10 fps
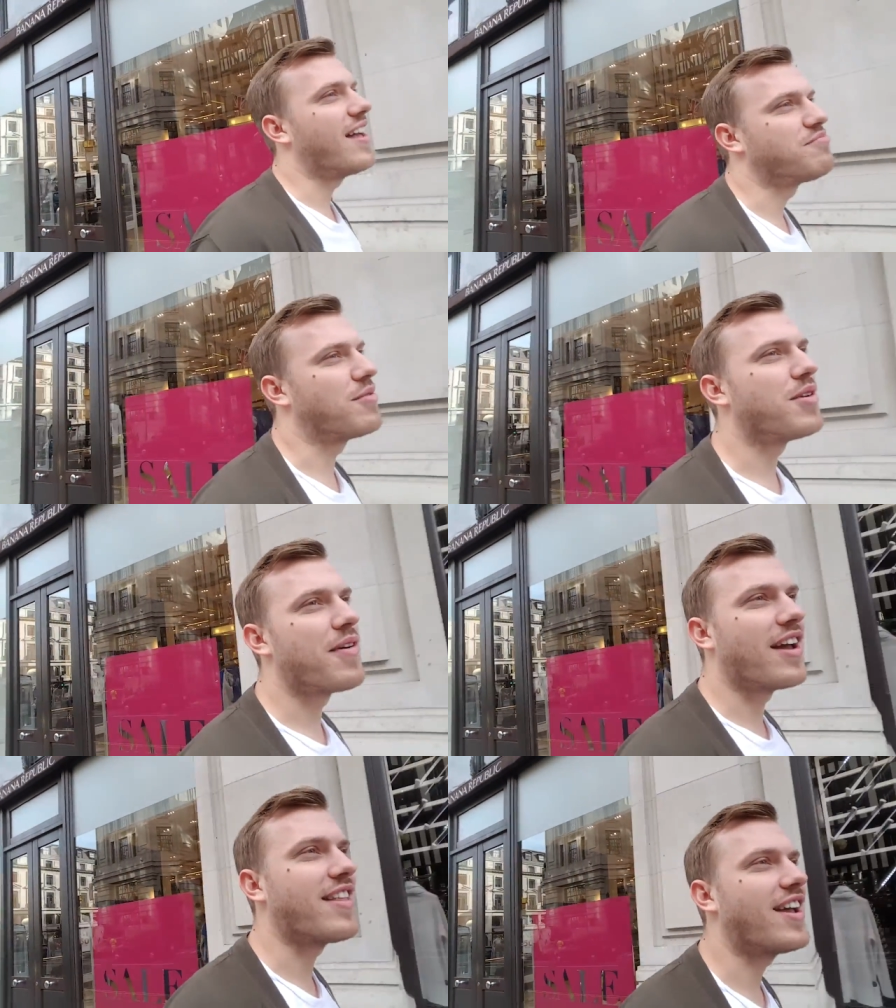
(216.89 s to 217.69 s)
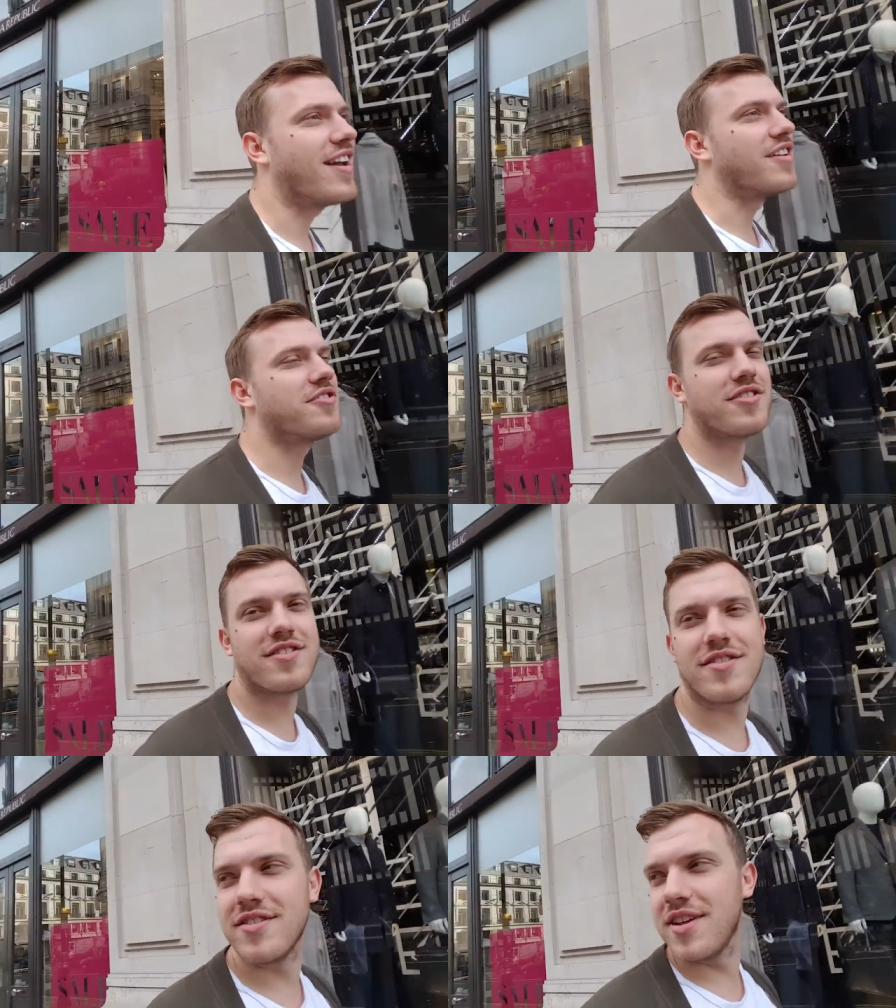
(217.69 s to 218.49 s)
probably around 800
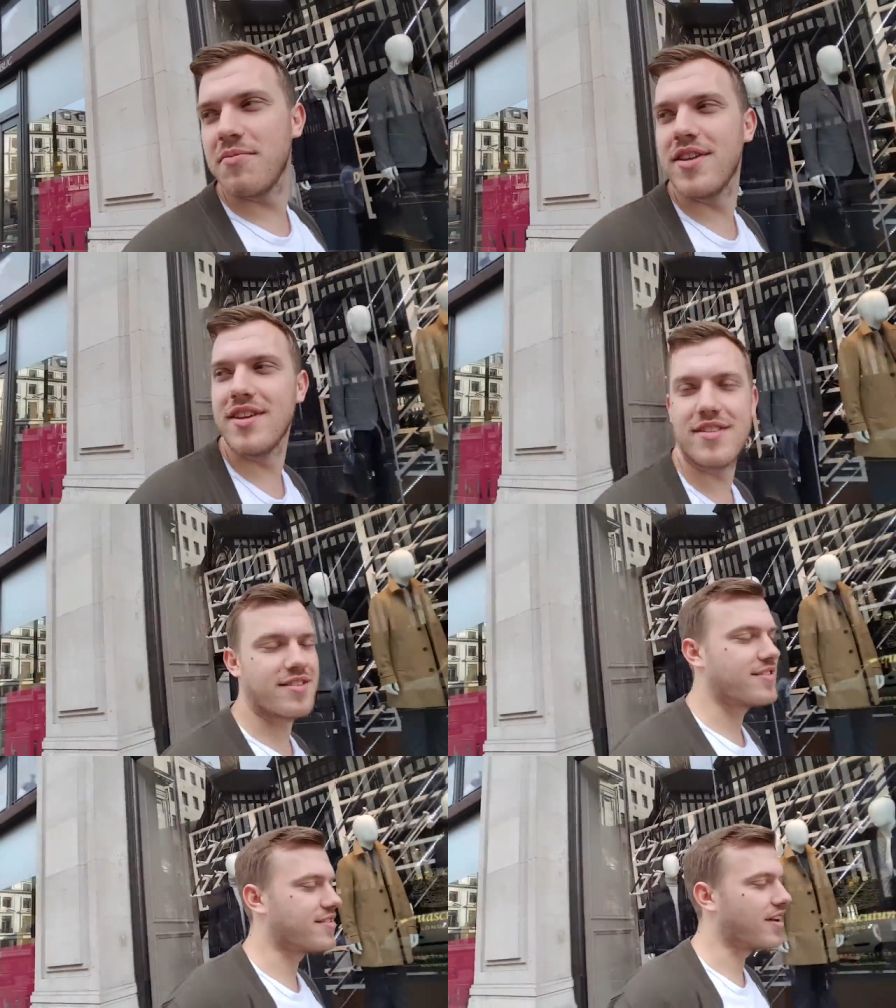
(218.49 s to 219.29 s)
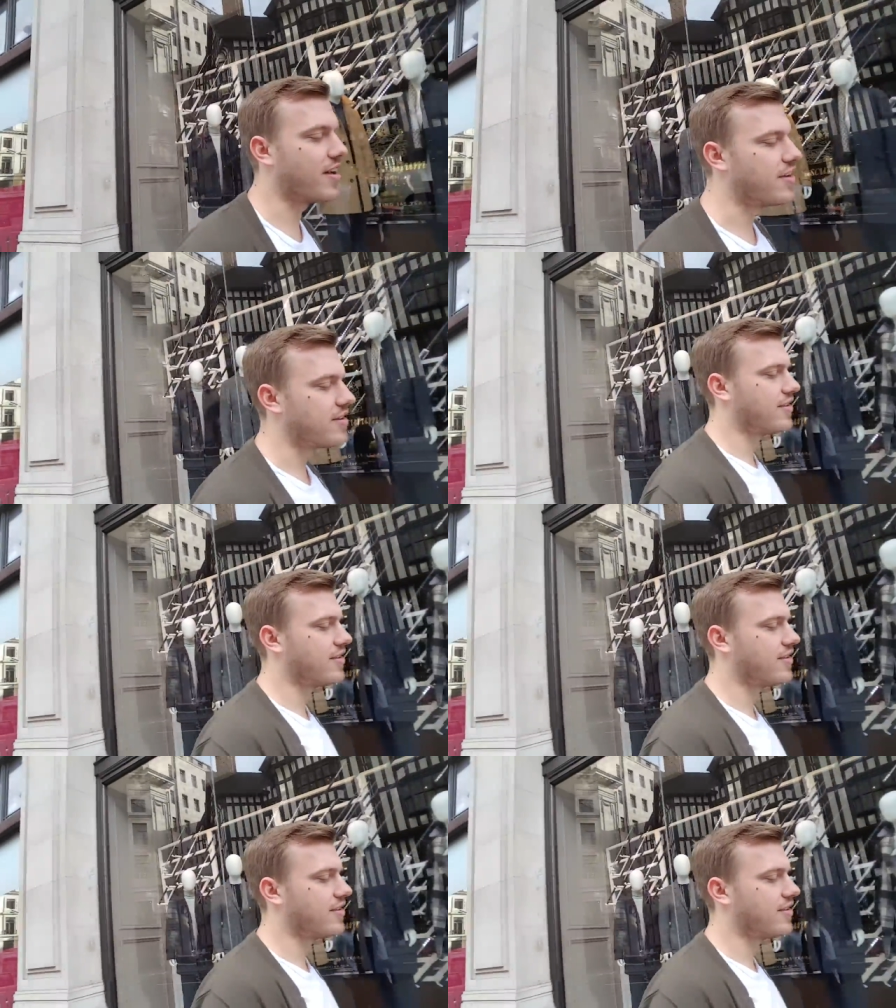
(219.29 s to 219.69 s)
or something. So